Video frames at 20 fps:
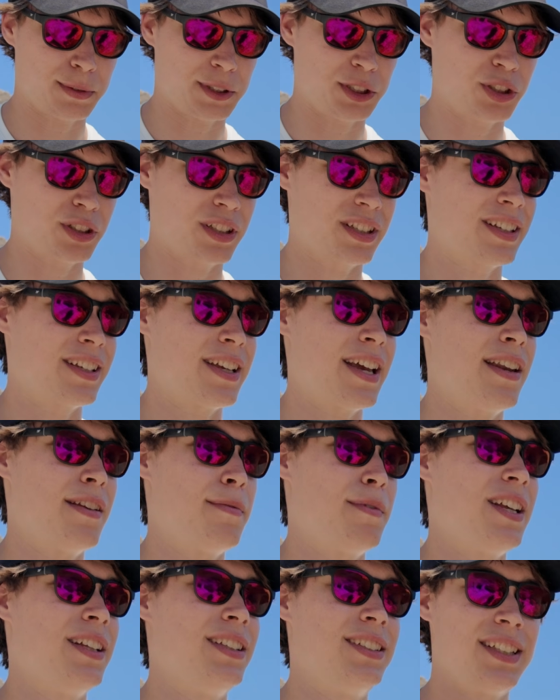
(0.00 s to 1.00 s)
which
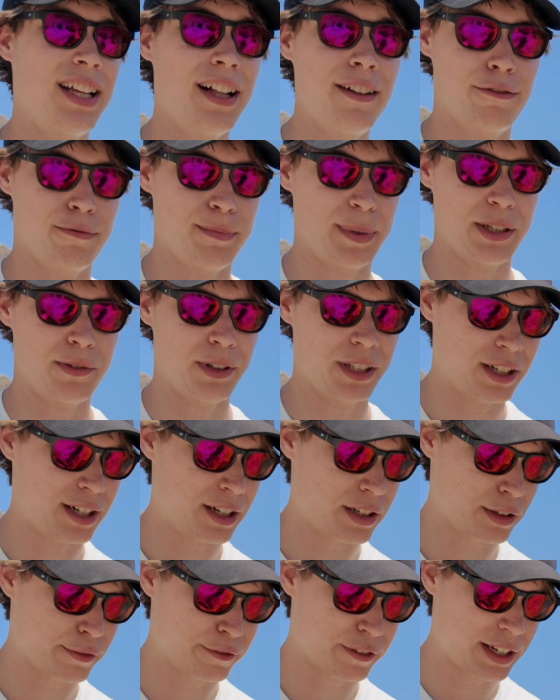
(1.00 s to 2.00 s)
can itself be really
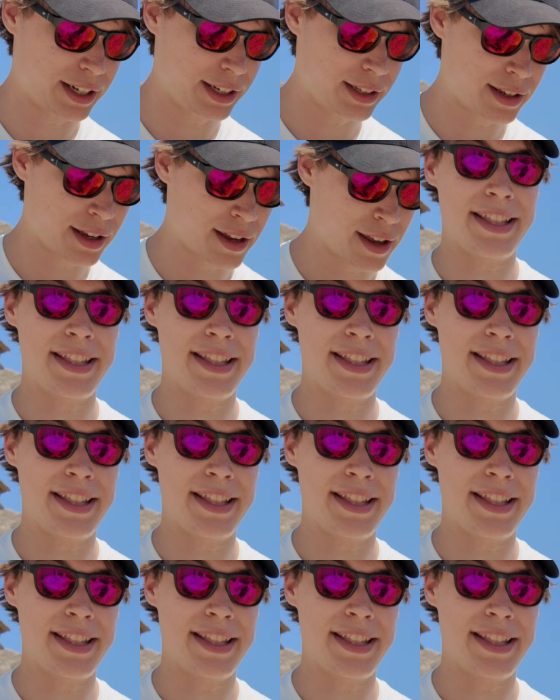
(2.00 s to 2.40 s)
hard to find,